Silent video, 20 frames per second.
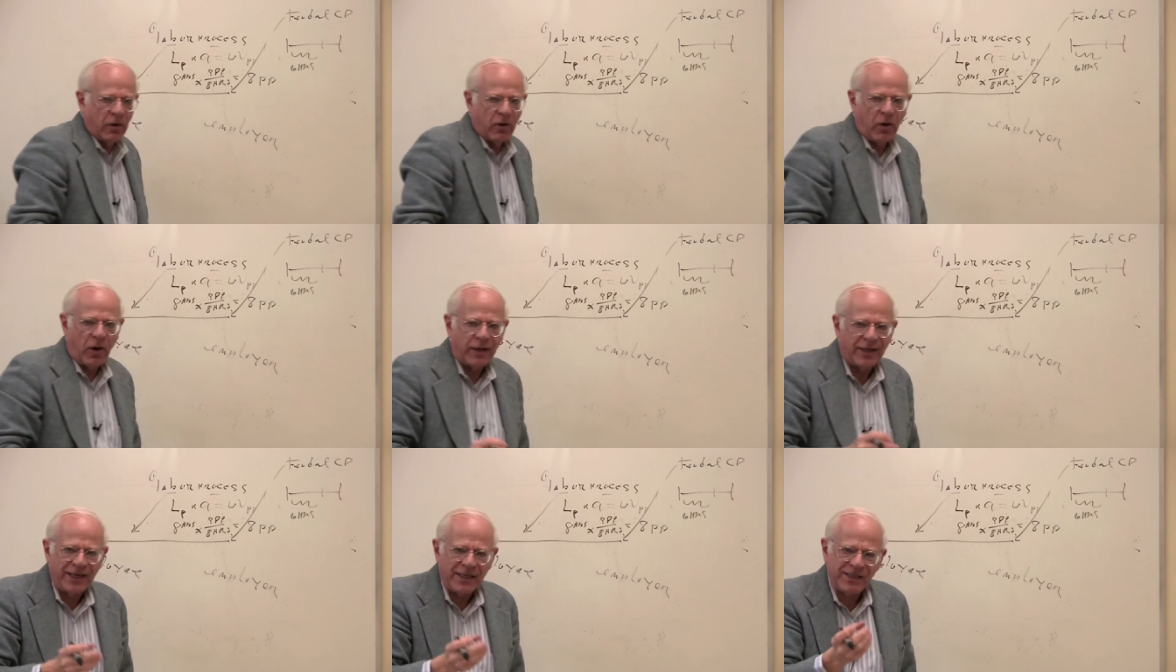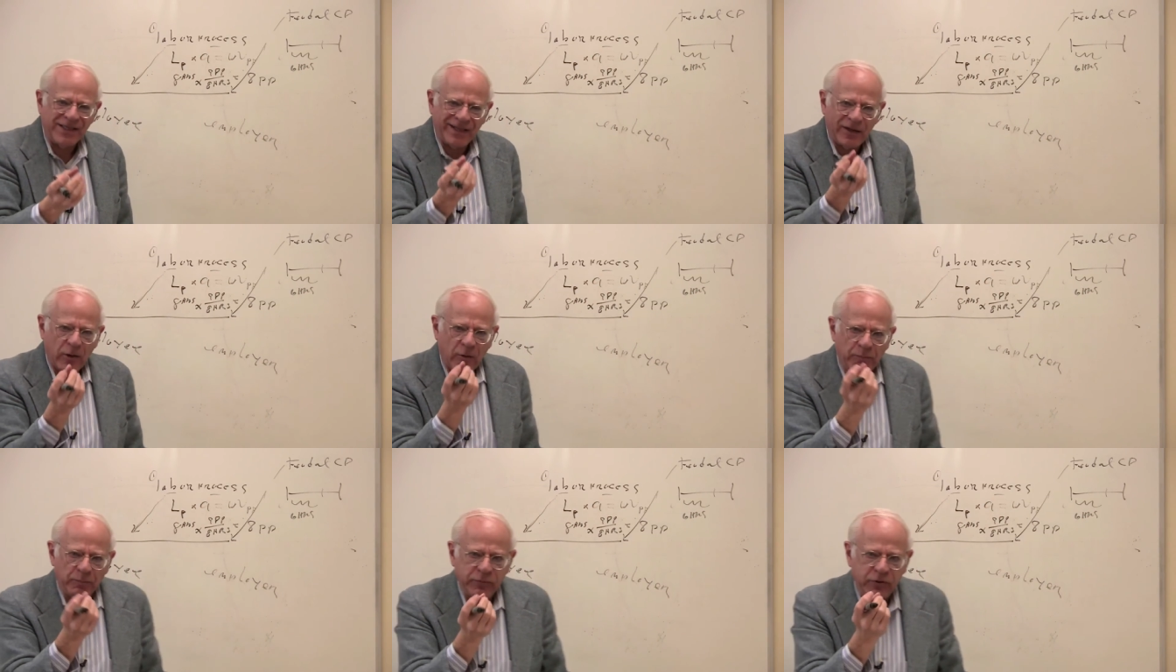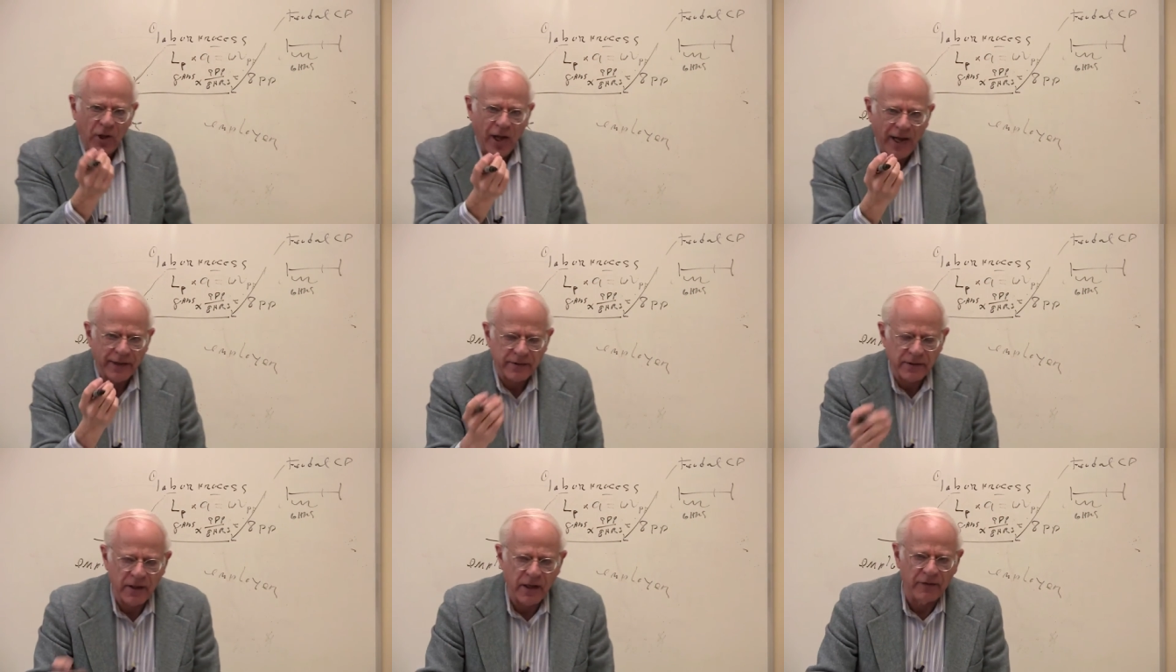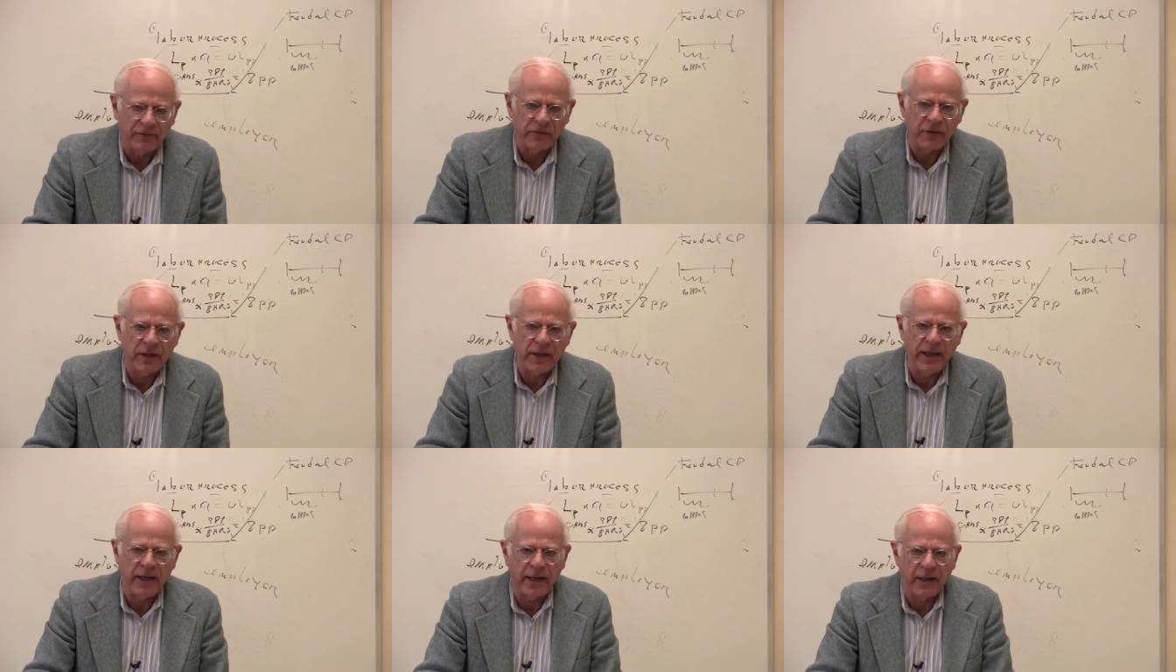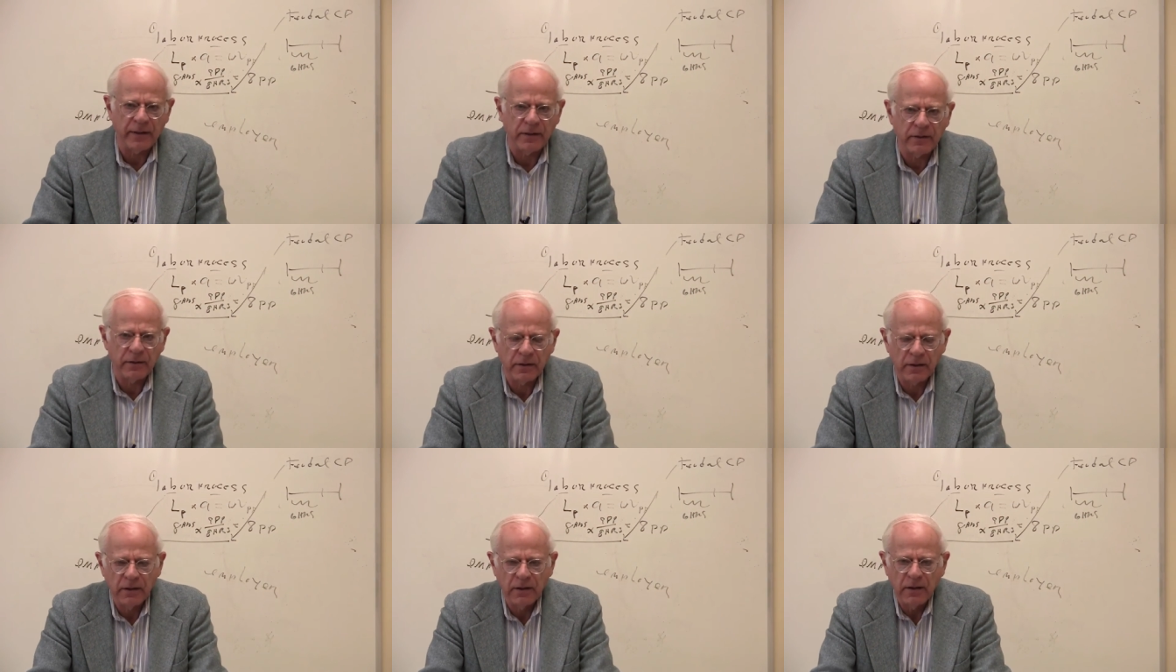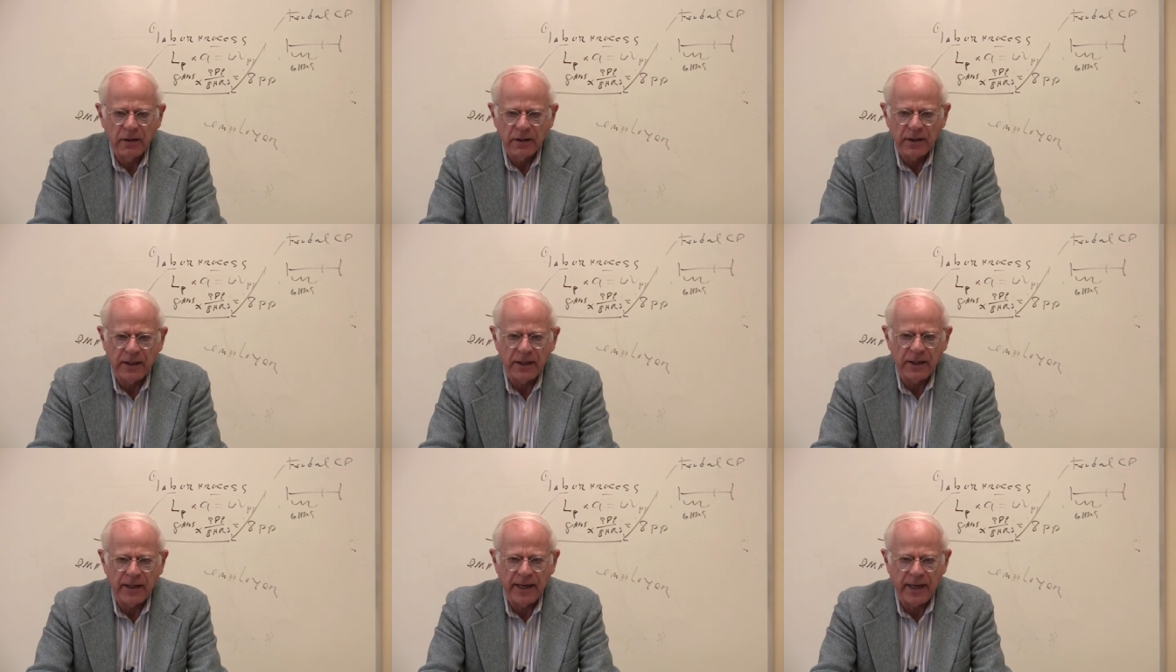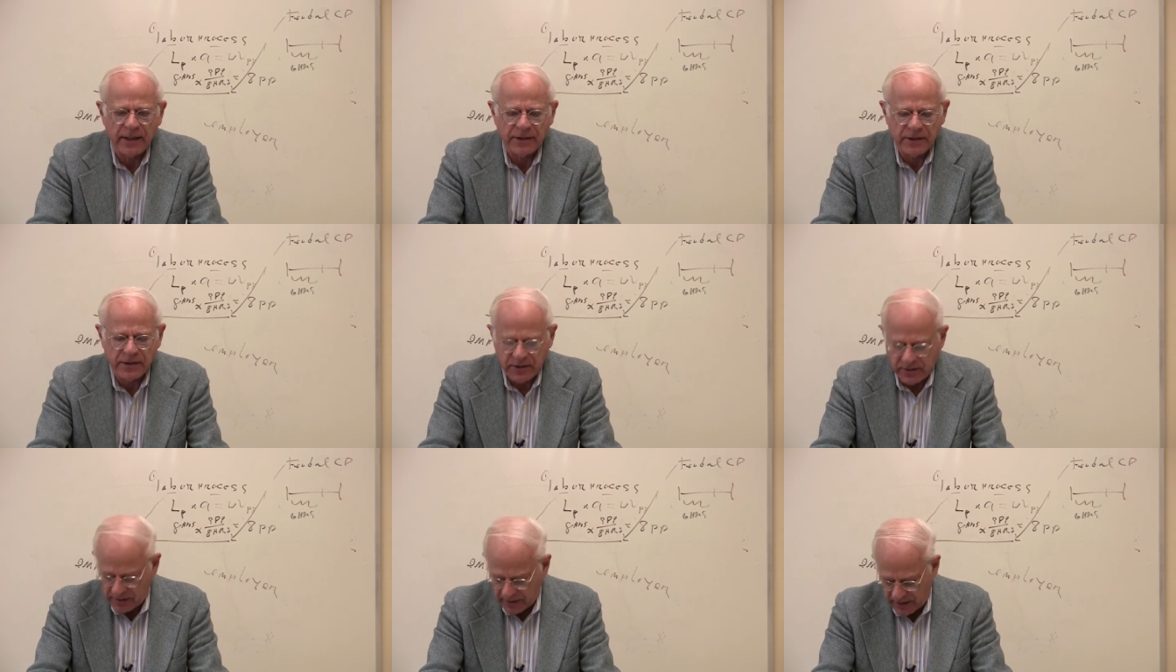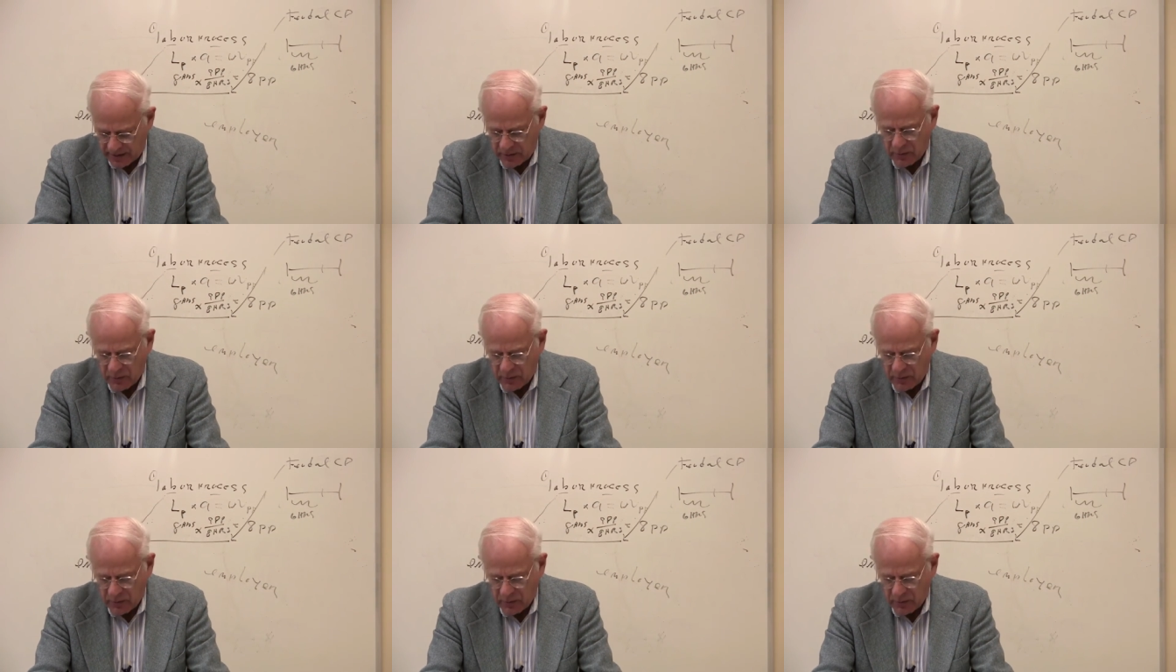on his little plot of land that he gets, that he